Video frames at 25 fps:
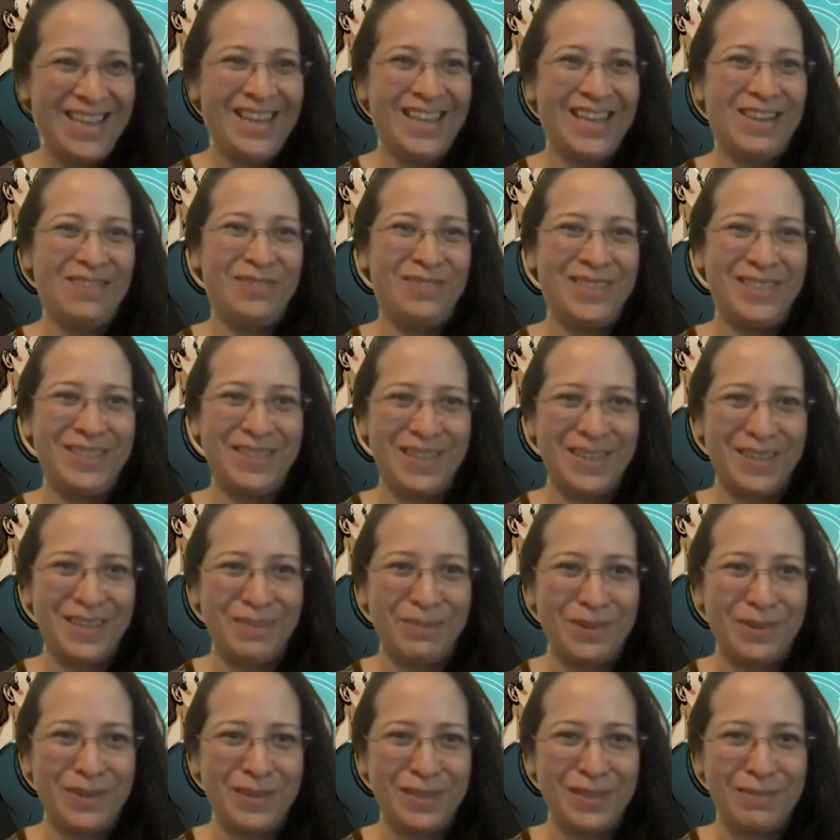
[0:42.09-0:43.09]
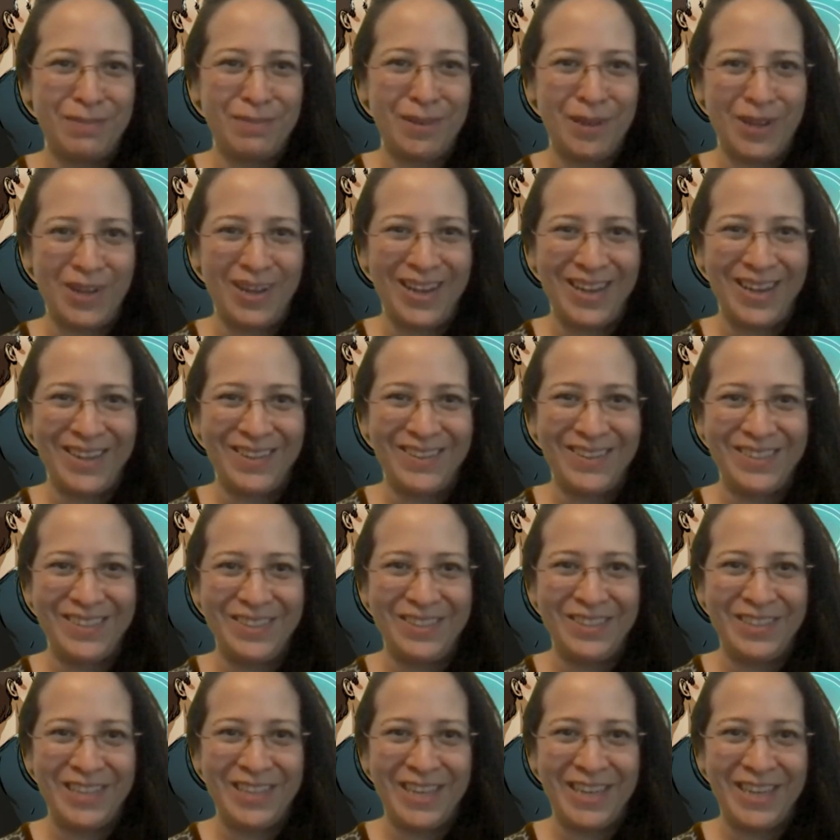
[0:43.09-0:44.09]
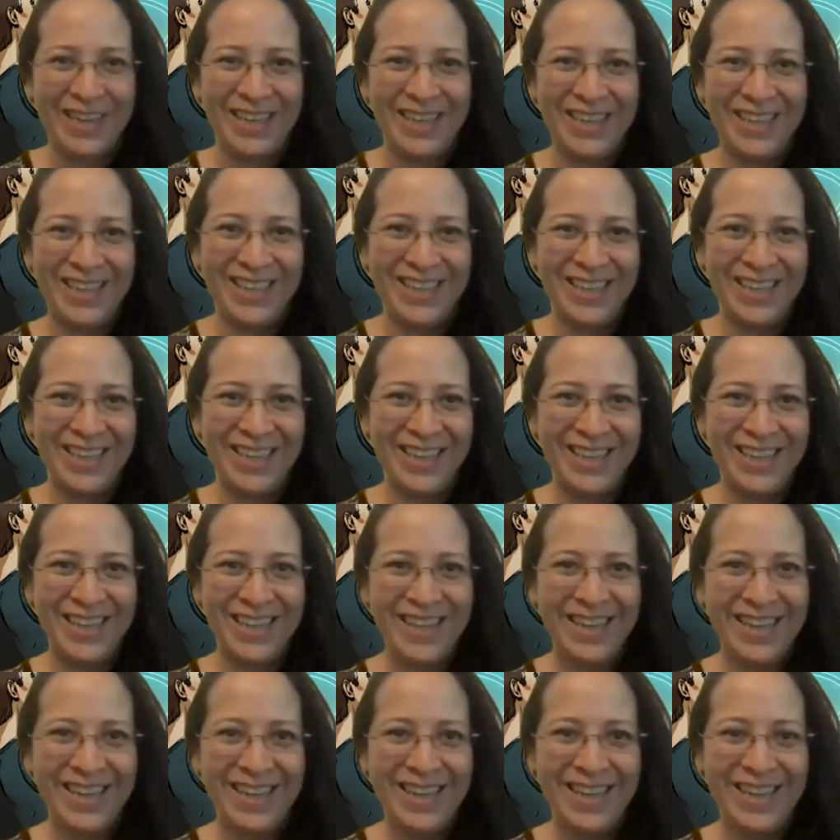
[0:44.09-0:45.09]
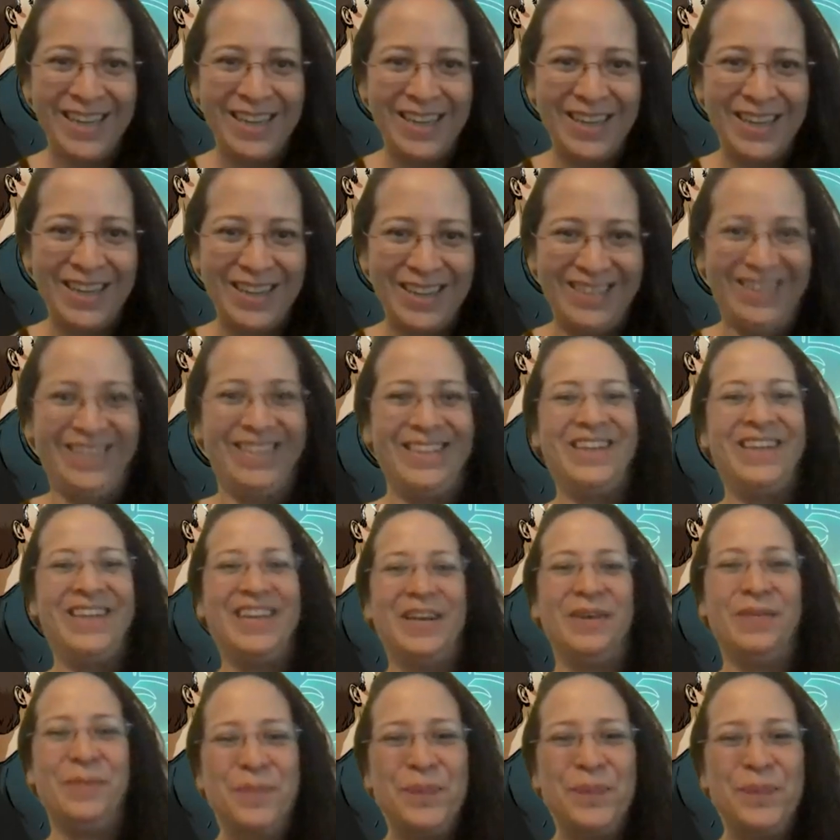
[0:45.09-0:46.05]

Let me uh, put the spotlight on you, Jay. Oh, there you go.